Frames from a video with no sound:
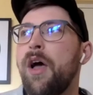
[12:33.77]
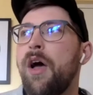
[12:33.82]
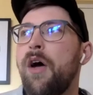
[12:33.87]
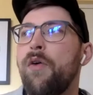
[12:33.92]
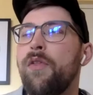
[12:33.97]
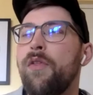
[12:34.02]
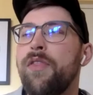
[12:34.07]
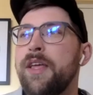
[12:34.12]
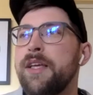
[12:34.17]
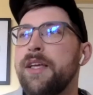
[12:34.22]

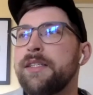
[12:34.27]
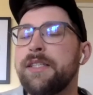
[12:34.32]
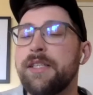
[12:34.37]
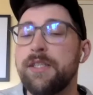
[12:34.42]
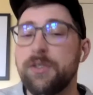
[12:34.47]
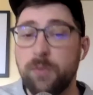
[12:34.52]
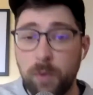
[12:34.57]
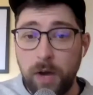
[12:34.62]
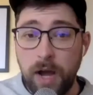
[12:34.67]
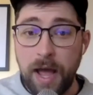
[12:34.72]
oh, this
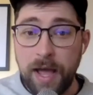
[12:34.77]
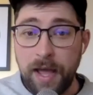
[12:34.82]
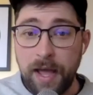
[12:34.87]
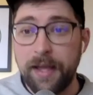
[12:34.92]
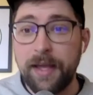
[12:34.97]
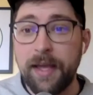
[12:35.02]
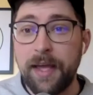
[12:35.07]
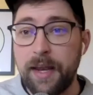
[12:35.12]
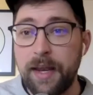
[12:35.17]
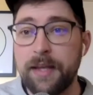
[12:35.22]
is why
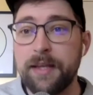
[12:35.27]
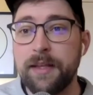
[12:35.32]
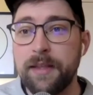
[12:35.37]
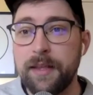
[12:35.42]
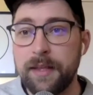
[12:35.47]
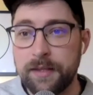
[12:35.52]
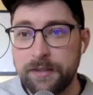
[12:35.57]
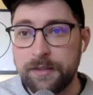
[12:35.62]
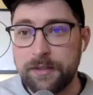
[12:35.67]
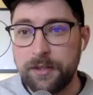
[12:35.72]
I get into
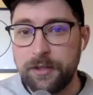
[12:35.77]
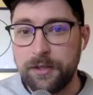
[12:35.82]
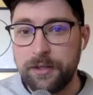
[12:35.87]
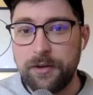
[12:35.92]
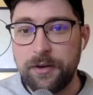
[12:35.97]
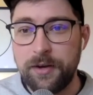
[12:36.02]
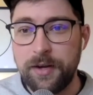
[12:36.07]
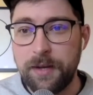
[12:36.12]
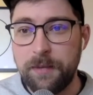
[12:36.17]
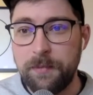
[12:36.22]
this. You
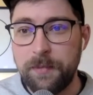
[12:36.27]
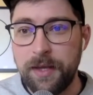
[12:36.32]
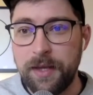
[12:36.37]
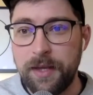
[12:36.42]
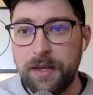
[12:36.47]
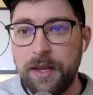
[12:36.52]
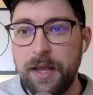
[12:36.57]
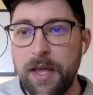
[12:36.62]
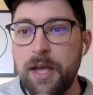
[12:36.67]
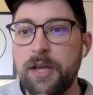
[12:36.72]
know what I
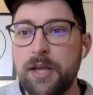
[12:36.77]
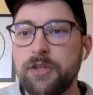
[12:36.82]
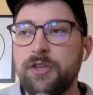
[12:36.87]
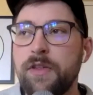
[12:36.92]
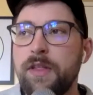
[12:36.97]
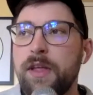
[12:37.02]
mean? So